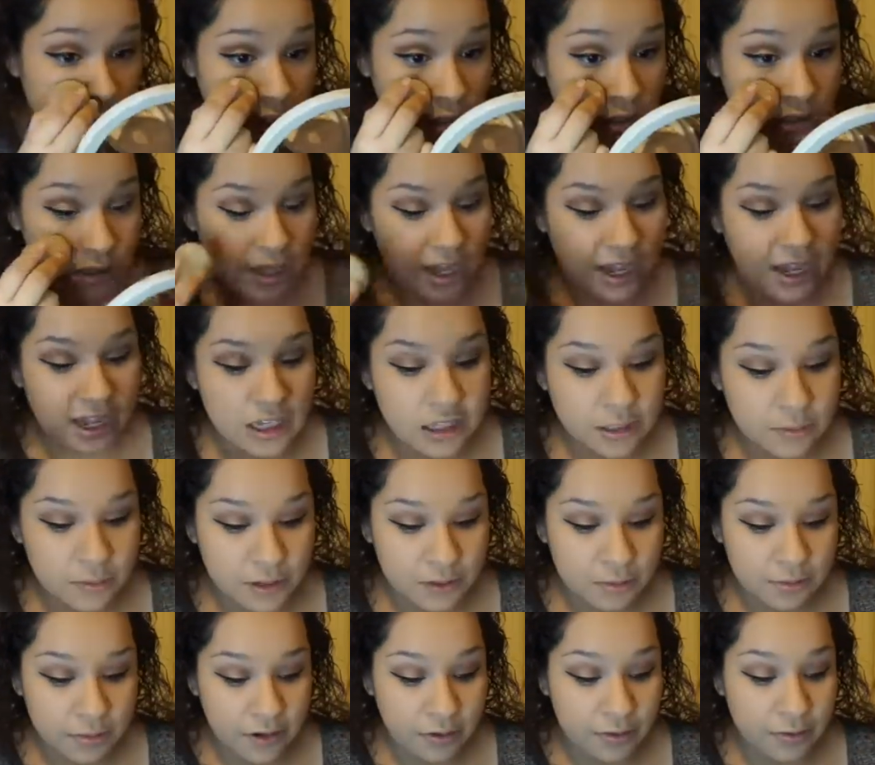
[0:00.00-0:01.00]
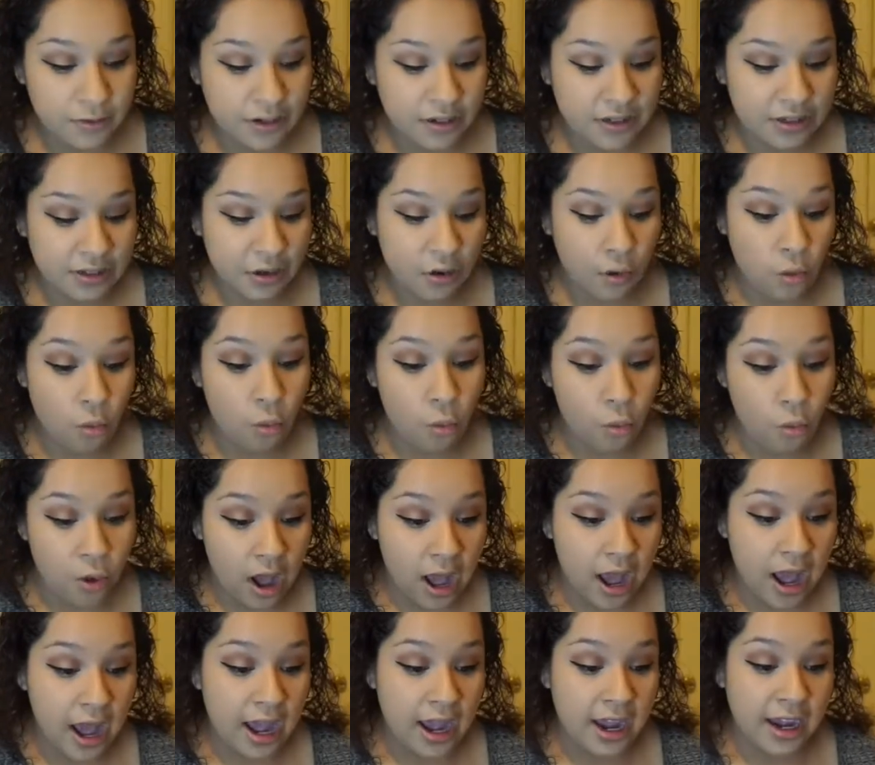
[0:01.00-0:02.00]
that has been my reason
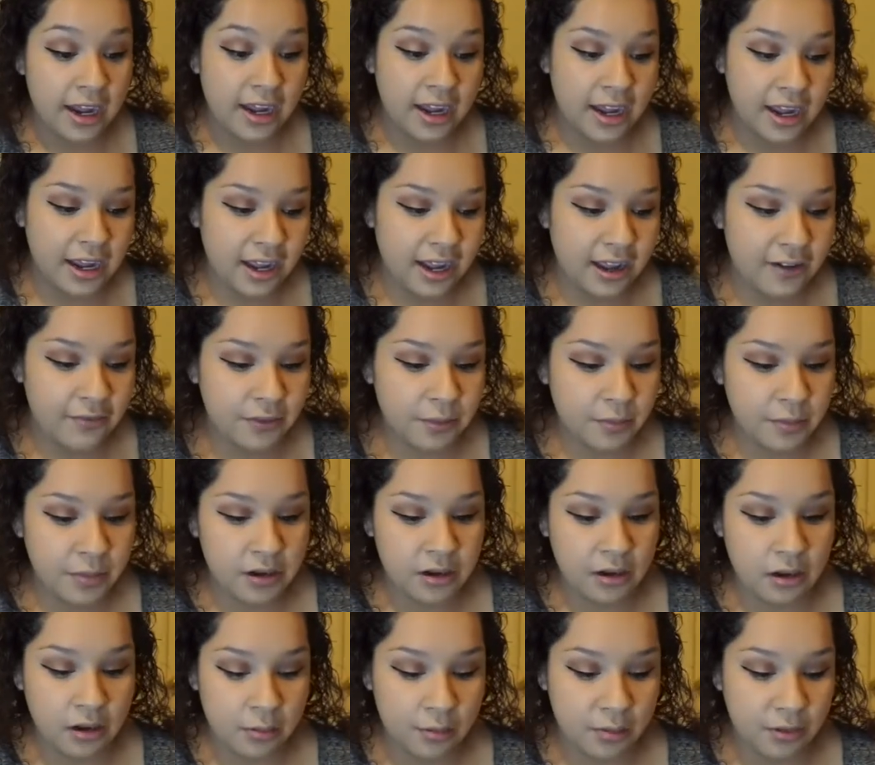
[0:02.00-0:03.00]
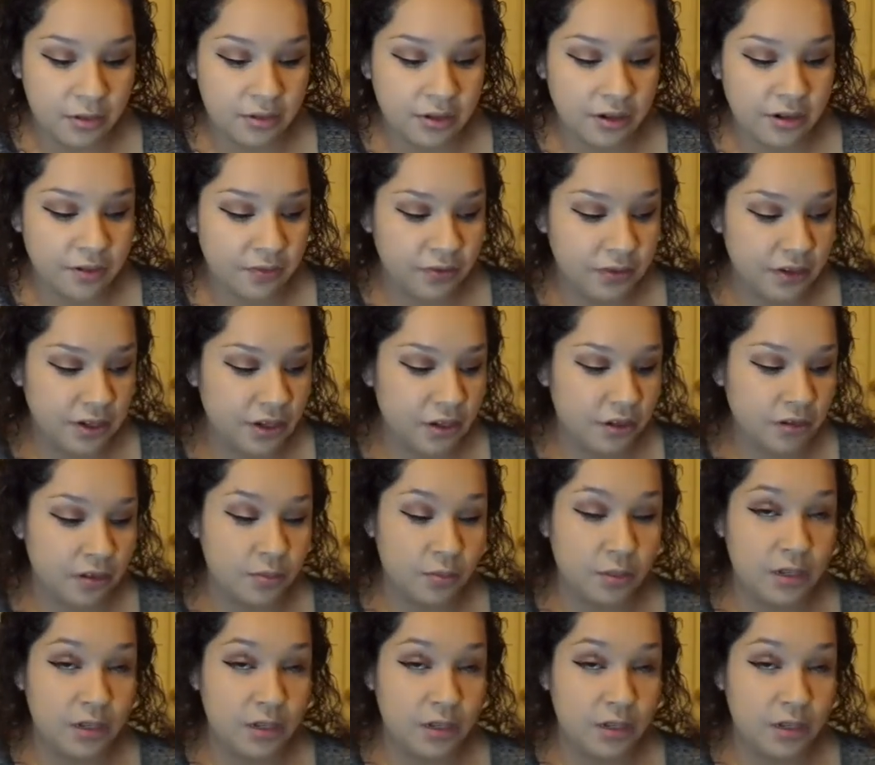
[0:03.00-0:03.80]
why I haven't been uploading videos,